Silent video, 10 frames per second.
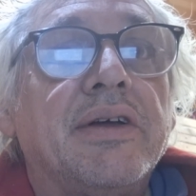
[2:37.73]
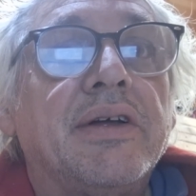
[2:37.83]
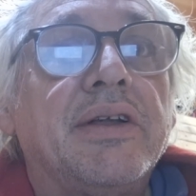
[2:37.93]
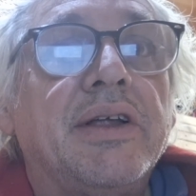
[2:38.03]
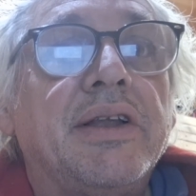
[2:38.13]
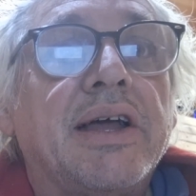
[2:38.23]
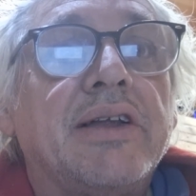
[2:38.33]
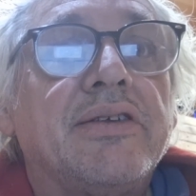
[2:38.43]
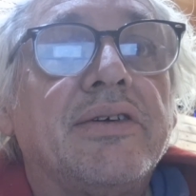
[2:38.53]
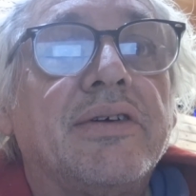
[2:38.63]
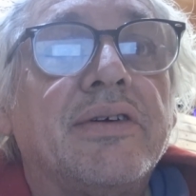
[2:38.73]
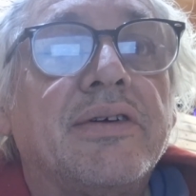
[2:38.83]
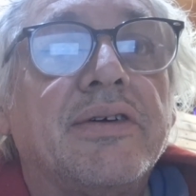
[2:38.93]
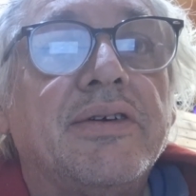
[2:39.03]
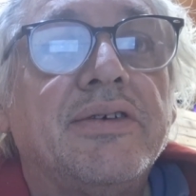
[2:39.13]
and then that.
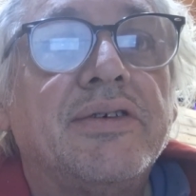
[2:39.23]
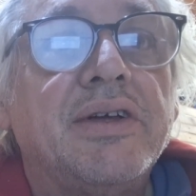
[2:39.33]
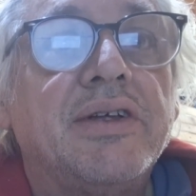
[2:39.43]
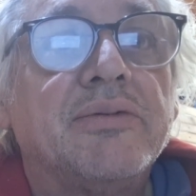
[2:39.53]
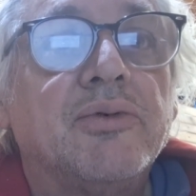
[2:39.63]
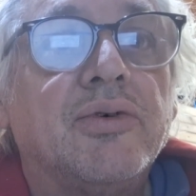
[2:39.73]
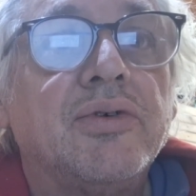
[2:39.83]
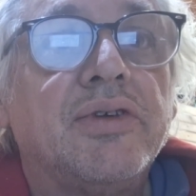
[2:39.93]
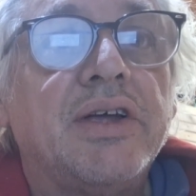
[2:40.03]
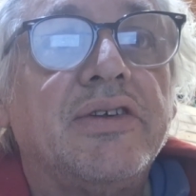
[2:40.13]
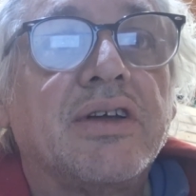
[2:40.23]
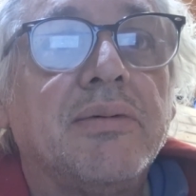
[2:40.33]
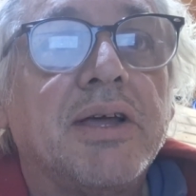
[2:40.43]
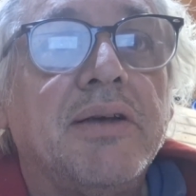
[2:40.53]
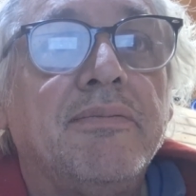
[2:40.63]
You see, there's more data
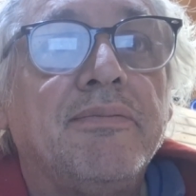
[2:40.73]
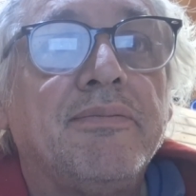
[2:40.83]
coming in.